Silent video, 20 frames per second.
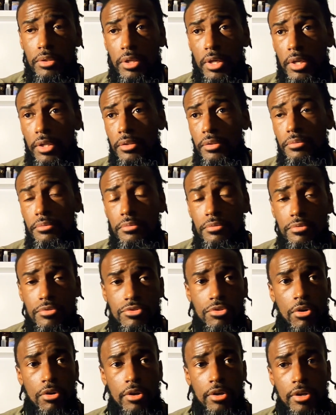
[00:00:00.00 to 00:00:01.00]
kind of
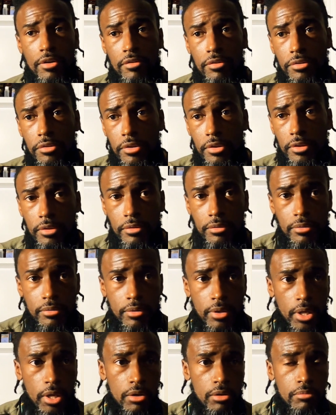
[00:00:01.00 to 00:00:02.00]
started everything
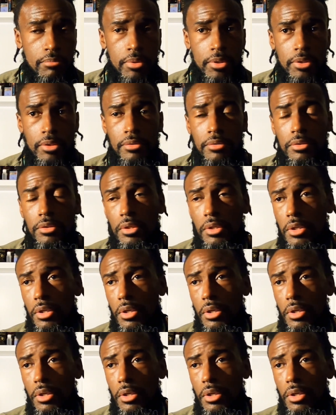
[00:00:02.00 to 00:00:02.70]
out, but